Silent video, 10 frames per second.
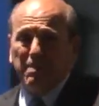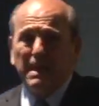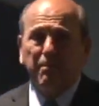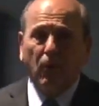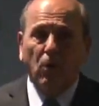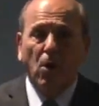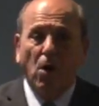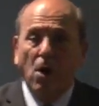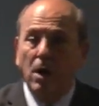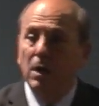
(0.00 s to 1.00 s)
people
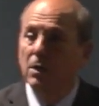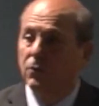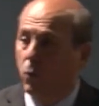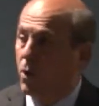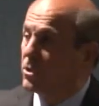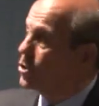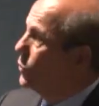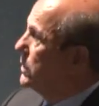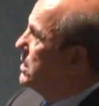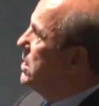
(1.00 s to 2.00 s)
are the ones
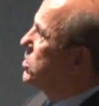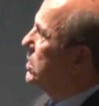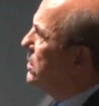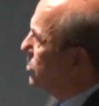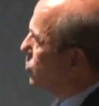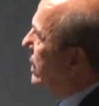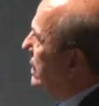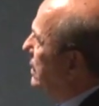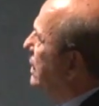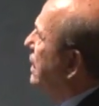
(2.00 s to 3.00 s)
doing the teaching and the
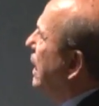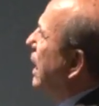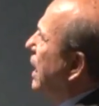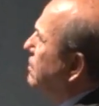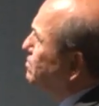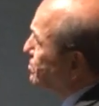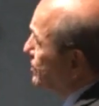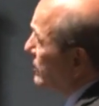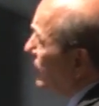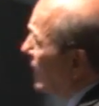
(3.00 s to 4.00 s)
training. Um,
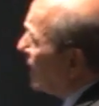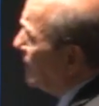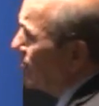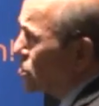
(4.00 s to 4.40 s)
the